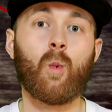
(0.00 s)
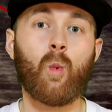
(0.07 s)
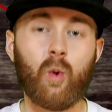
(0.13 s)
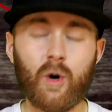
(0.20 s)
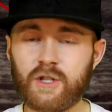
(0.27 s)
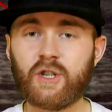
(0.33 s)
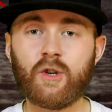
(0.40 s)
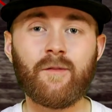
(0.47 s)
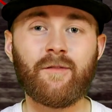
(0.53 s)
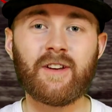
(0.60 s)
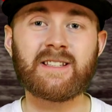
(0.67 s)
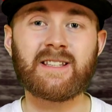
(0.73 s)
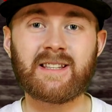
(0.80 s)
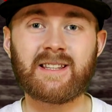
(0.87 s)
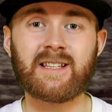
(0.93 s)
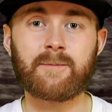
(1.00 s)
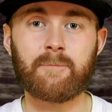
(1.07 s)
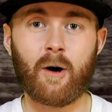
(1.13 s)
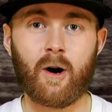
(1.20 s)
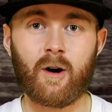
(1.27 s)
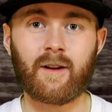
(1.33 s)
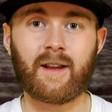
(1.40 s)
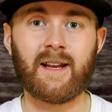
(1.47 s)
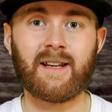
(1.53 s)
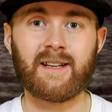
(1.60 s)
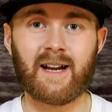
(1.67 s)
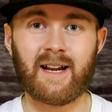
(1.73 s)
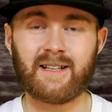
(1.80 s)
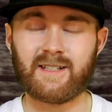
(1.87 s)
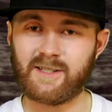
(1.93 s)
Would you visit this park at
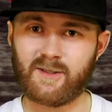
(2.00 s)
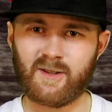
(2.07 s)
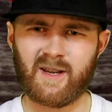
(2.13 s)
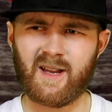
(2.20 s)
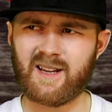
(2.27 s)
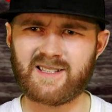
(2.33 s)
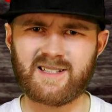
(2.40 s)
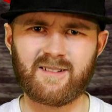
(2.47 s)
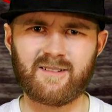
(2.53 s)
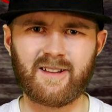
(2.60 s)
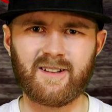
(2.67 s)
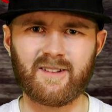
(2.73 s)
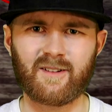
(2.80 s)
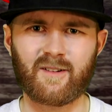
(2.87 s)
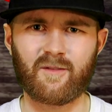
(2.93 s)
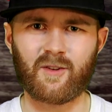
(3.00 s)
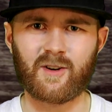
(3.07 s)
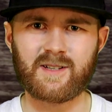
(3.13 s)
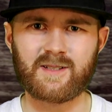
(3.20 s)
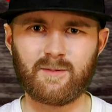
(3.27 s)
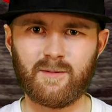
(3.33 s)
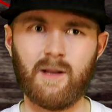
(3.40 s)
night? Did you guys hear that little voice?